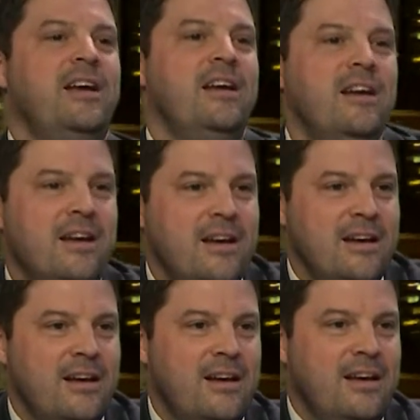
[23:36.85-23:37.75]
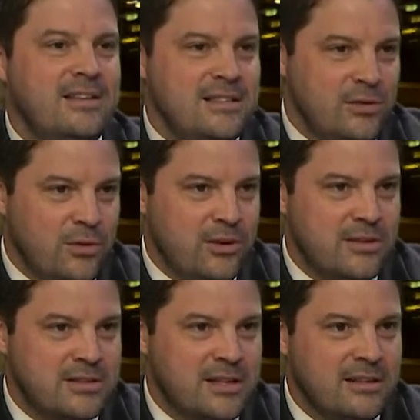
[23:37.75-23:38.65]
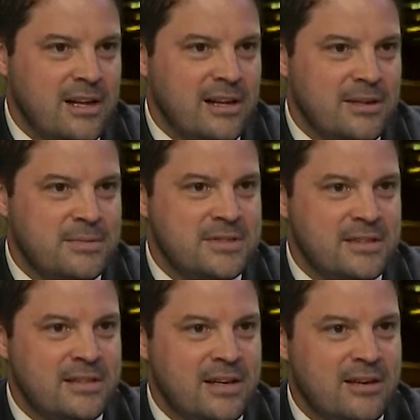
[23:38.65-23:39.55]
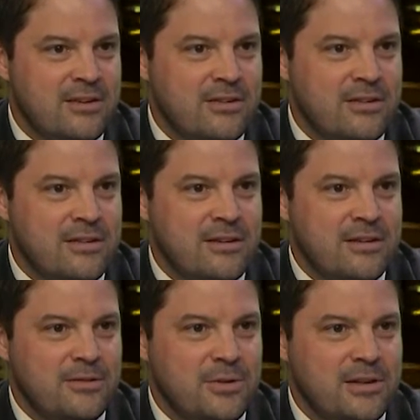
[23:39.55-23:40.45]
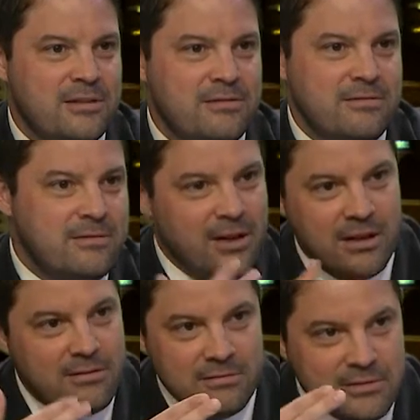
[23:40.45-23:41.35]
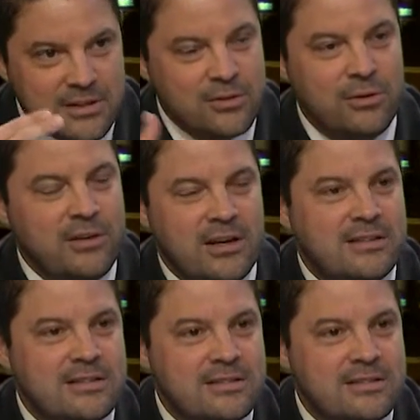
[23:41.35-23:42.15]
I'm just saying. His lawyer is going to let him sit down with the two of us.